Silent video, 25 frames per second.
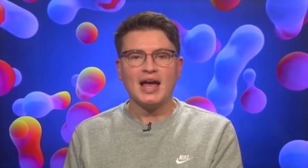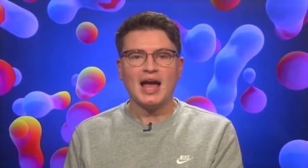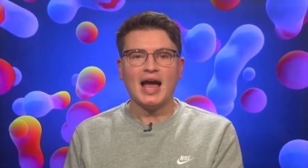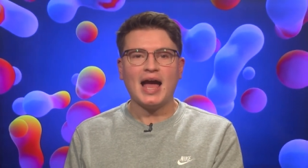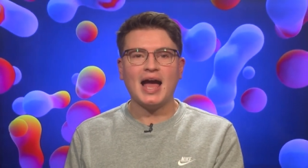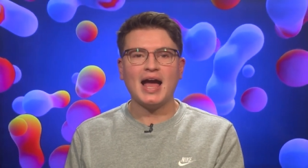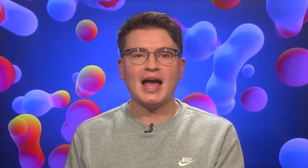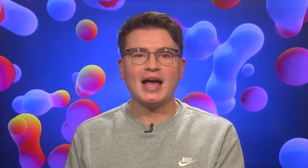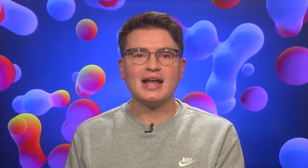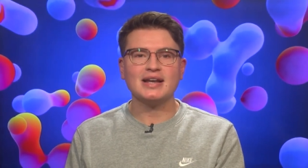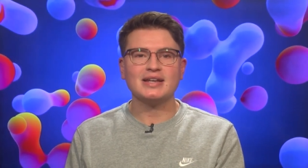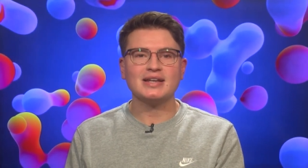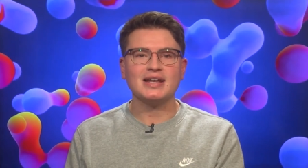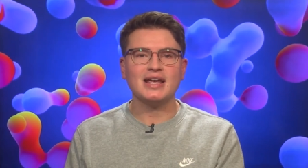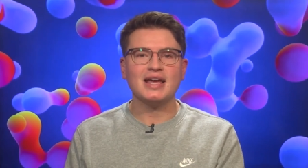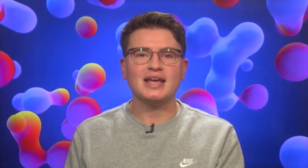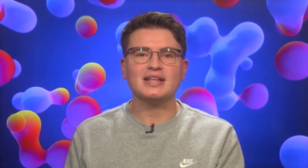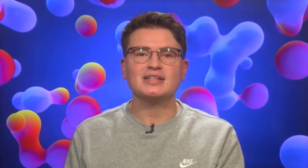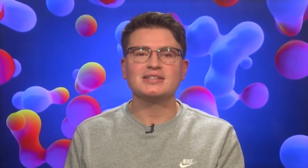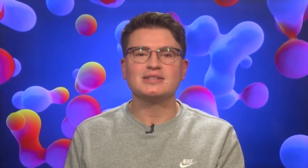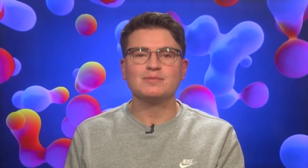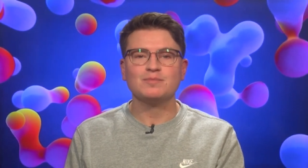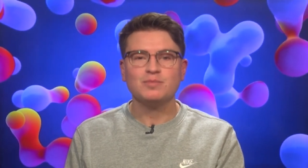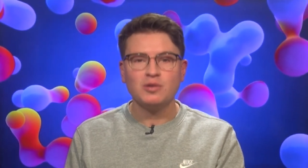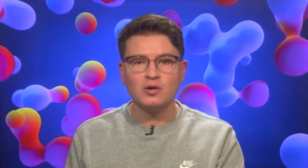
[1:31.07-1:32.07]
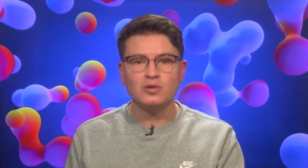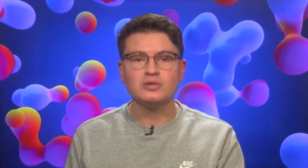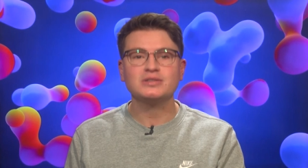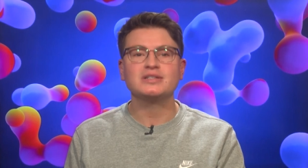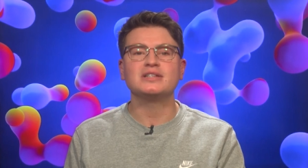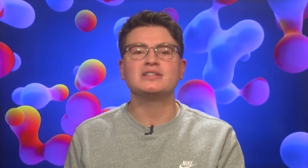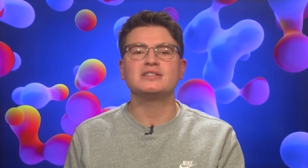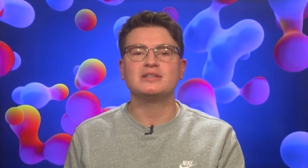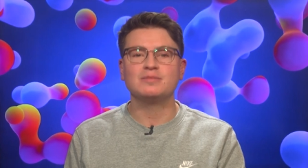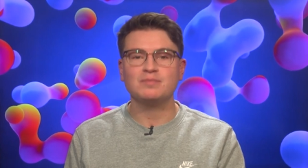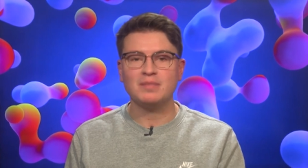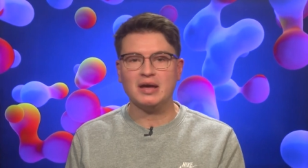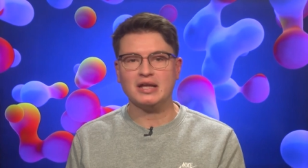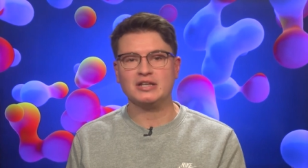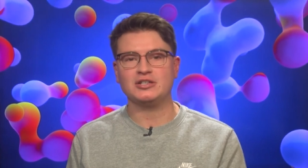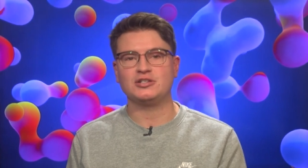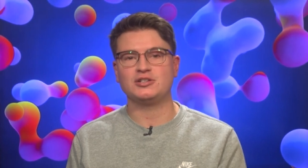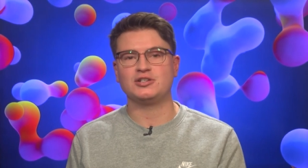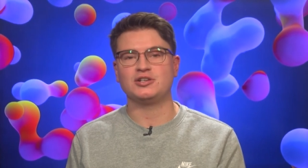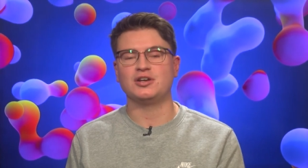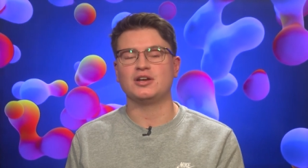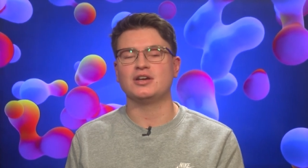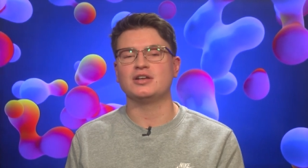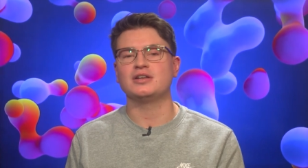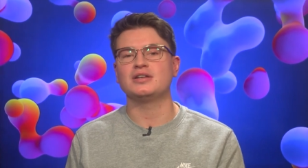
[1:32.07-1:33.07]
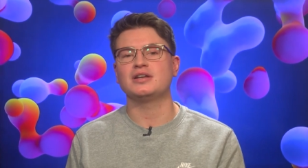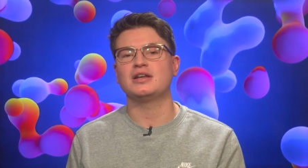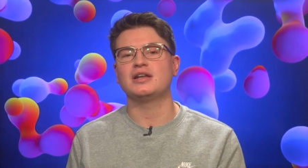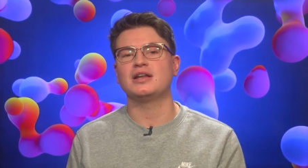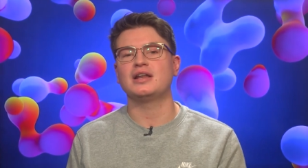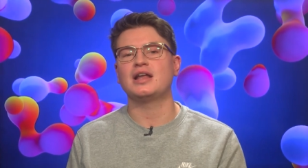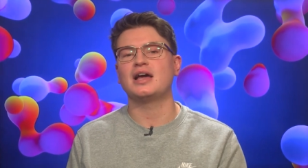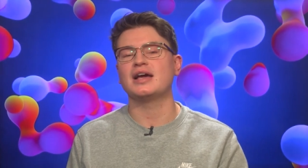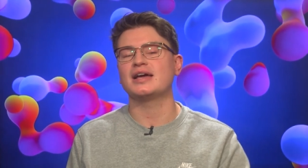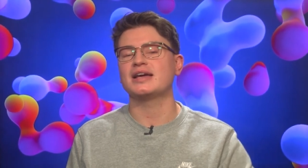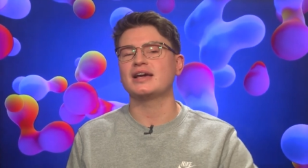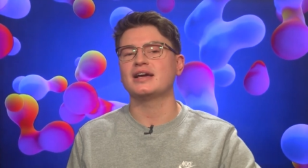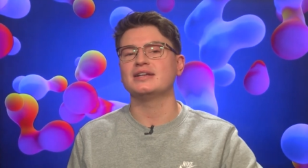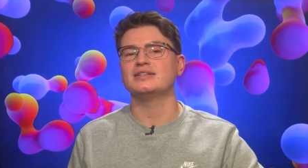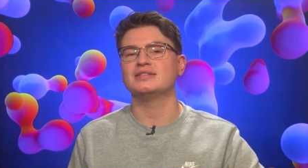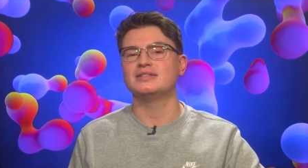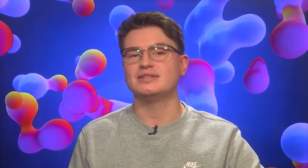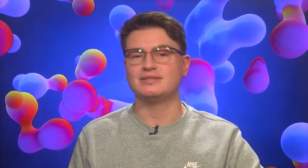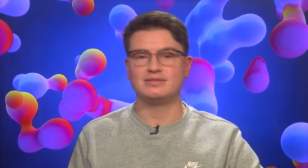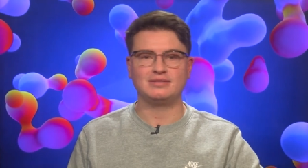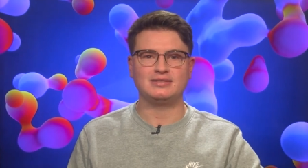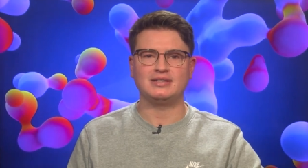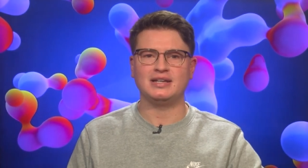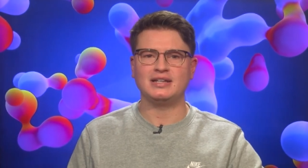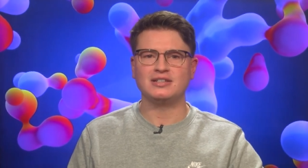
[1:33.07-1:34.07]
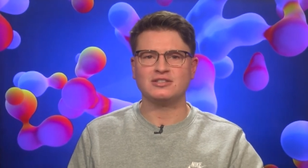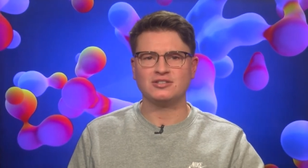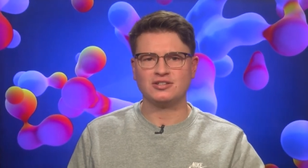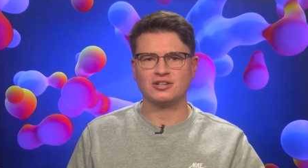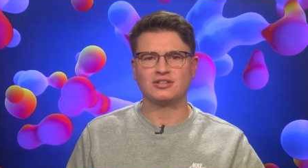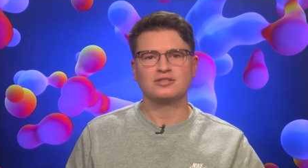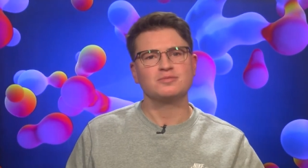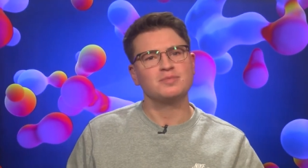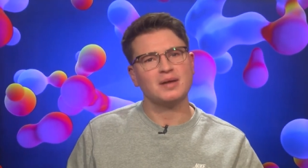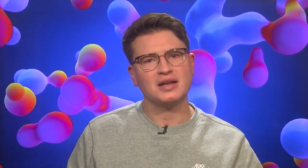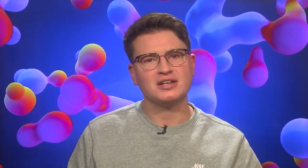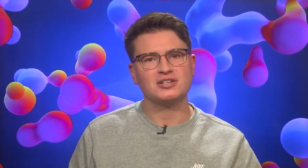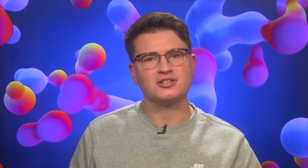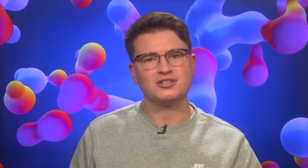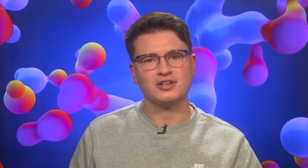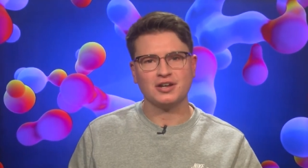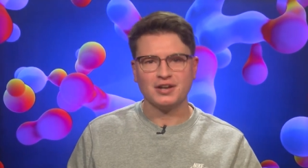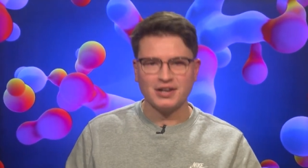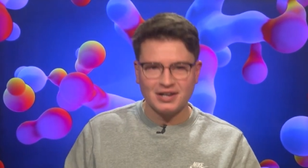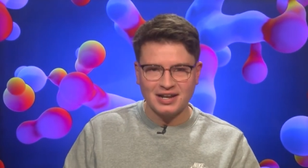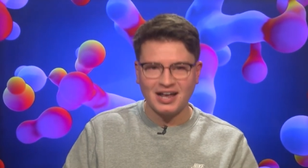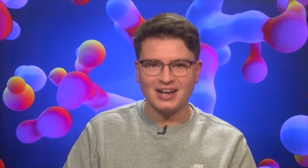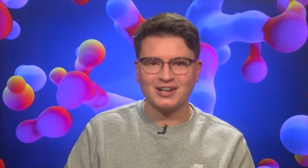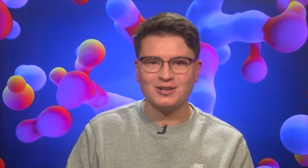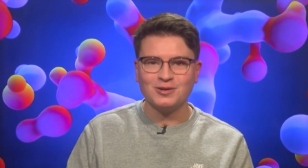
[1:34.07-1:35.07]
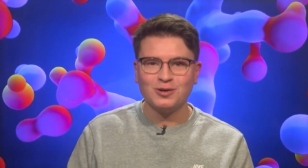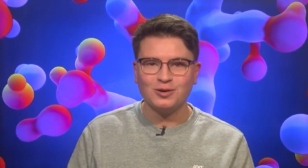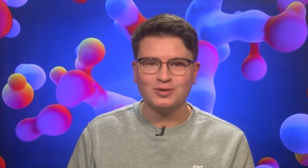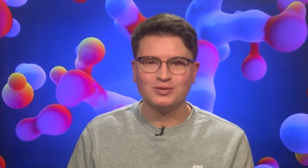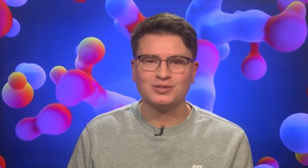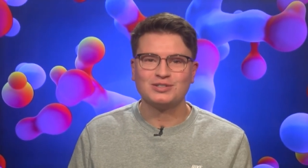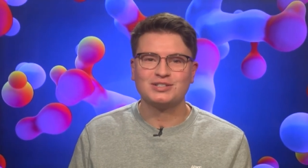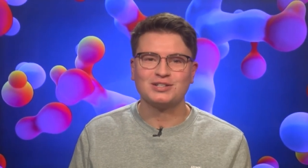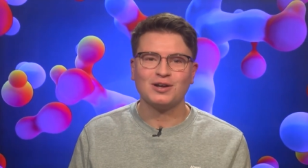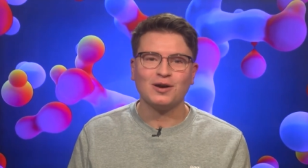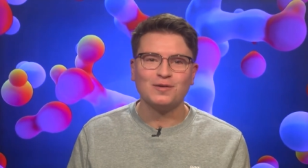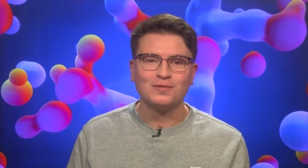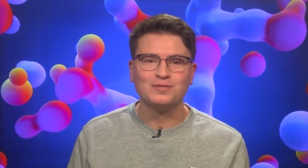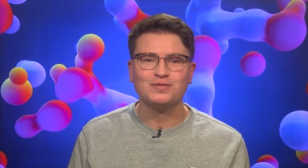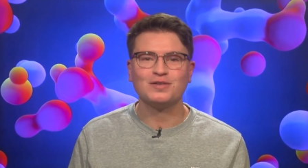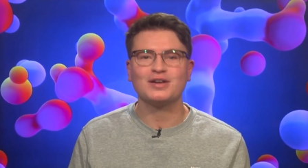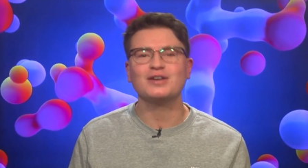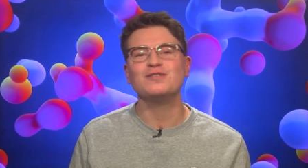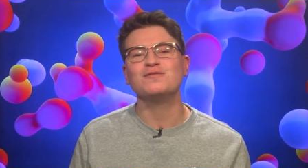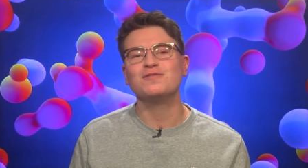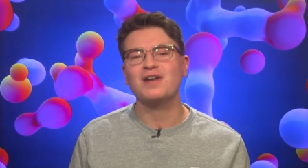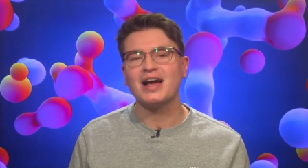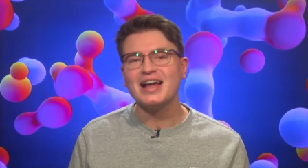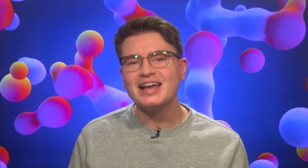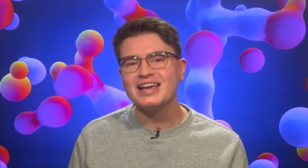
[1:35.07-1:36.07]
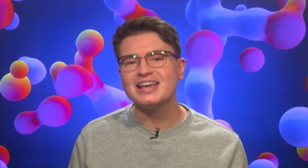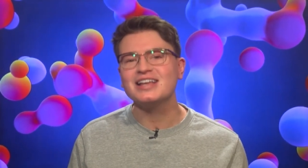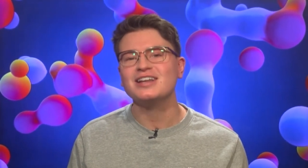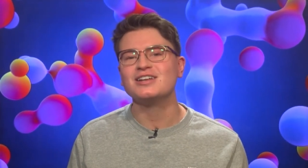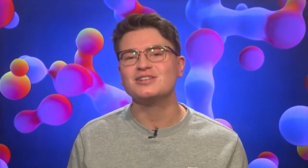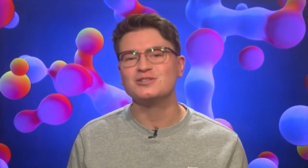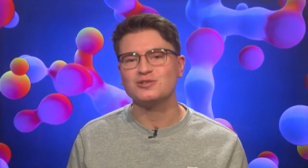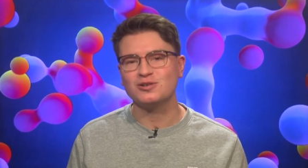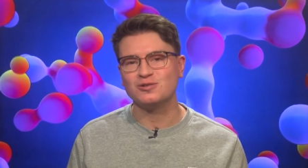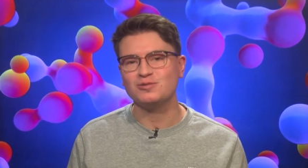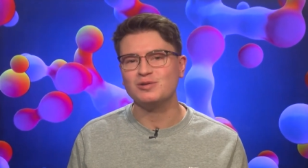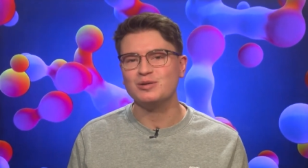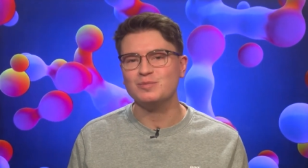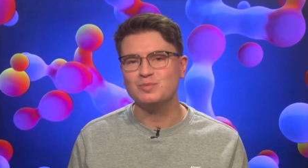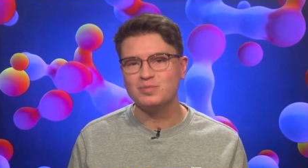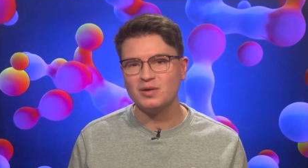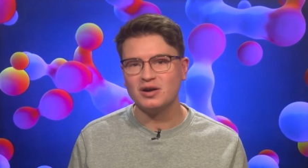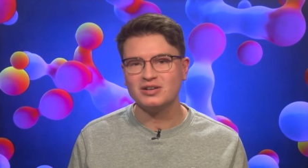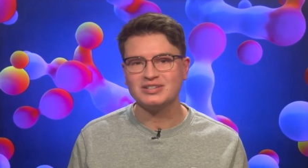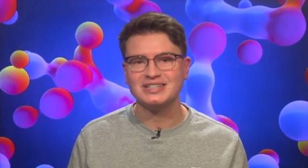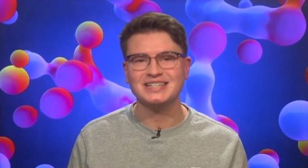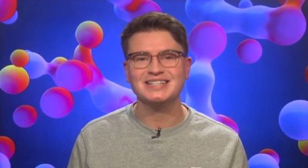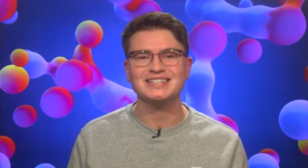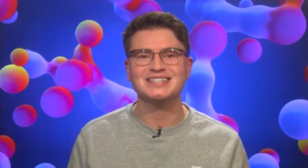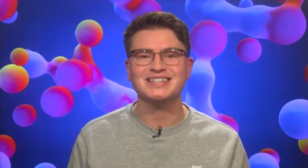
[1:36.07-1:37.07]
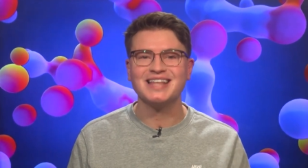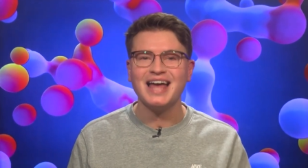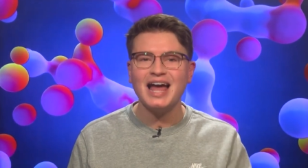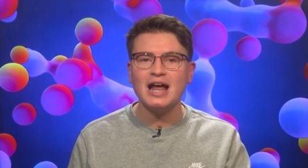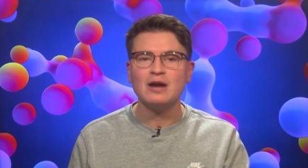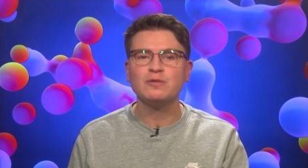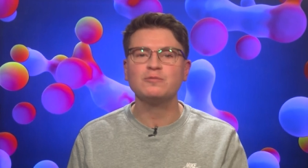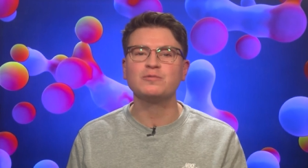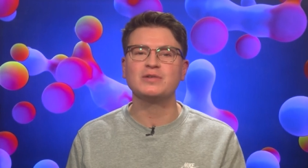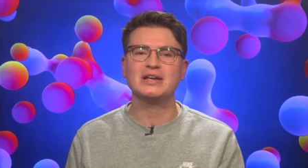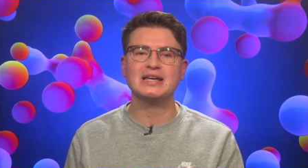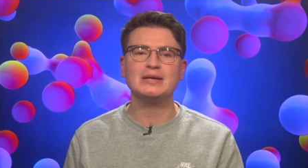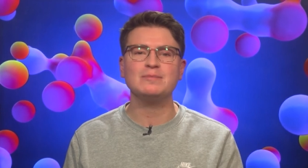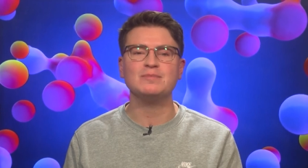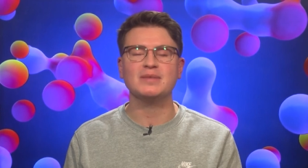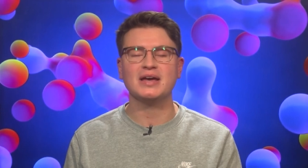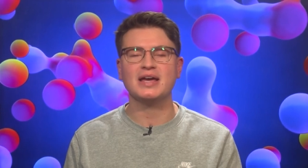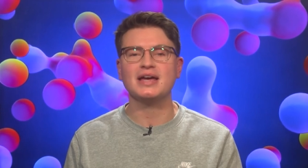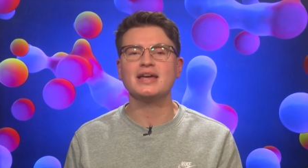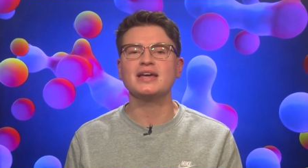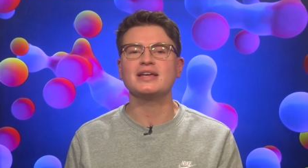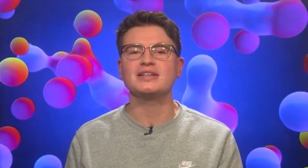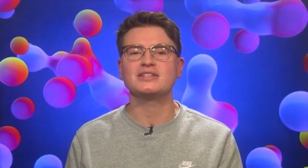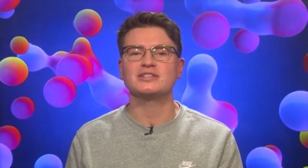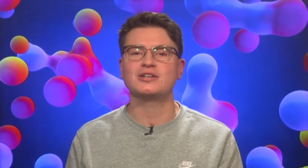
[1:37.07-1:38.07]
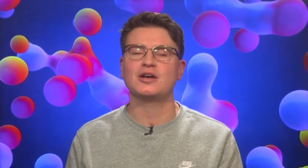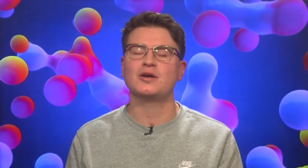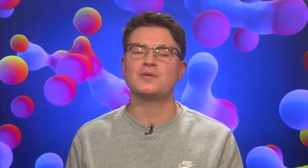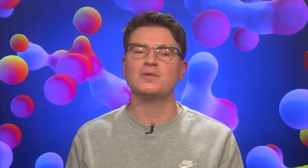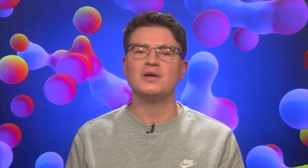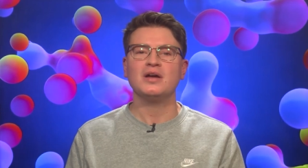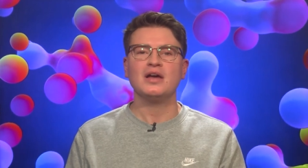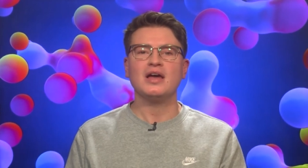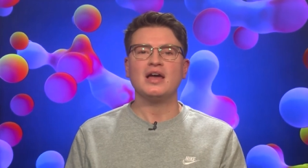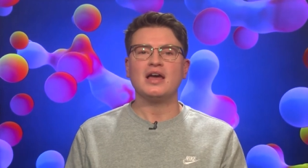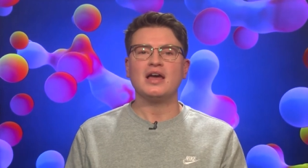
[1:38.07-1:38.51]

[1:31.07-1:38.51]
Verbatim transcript: And it's important to mention, like I did just mention, like all sovereign regulatory bodies, their remit, so